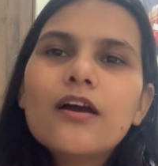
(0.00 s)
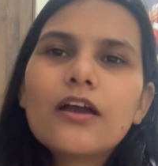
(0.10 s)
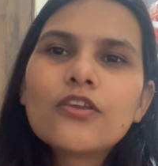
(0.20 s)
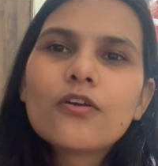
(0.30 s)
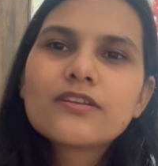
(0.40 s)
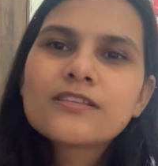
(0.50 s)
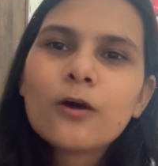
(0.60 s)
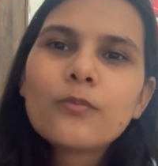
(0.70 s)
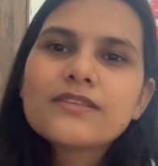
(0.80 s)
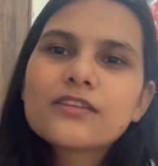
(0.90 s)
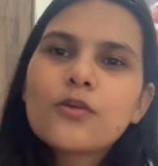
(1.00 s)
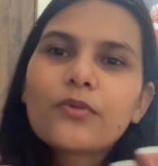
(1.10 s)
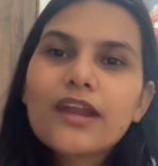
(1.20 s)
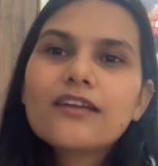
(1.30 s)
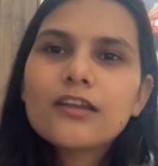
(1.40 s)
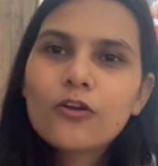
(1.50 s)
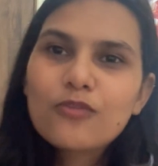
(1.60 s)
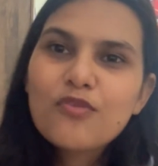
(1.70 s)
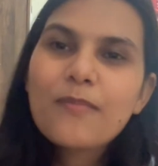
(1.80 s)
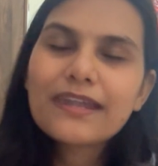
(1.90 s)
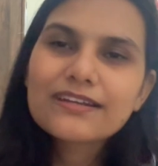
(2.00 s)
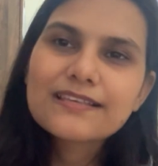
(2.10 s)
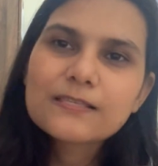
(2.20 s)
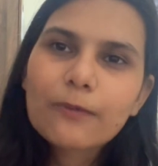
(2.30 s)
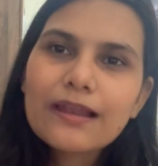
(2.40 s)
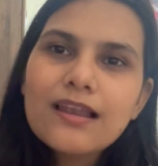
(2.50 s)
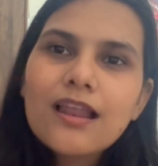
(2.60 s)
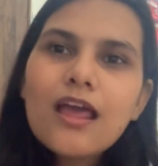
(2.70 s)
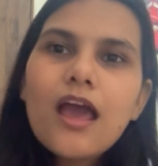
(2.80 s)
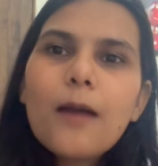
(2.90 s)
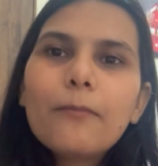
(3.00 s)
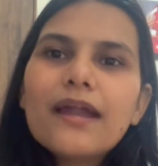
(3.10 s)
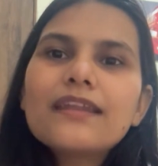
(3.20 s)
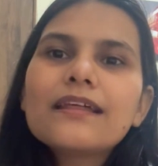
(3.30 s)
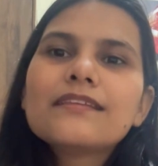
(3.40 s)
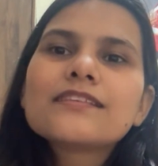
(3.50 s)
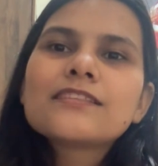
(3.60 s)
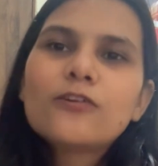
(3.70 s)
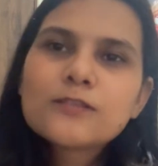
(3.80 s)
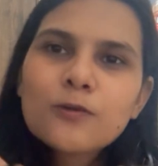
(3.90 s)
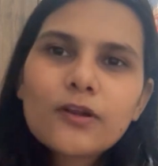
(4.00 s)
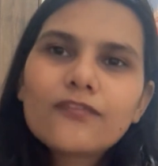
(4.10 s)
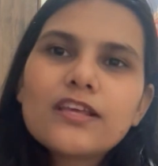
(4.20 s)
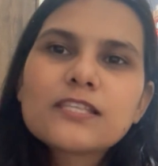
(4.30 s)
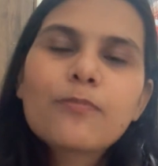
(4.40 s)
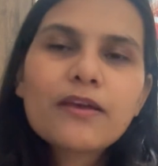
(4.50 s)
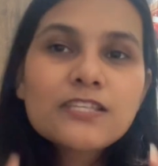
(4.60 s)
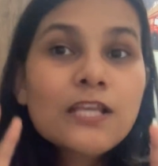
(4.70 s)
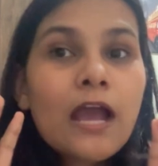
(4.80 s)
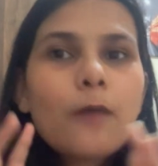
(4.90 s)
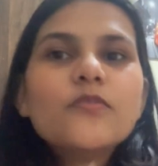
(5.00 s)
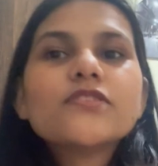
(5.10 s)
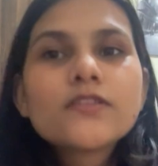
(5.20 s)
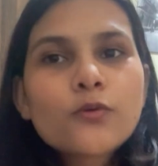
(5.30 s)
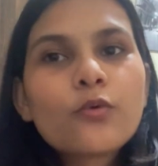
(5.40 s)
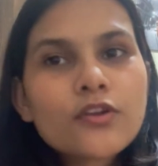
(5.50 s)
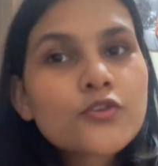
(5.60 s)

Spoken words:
your service and your product a lot more better as well. But this is also one of the aspects a business owner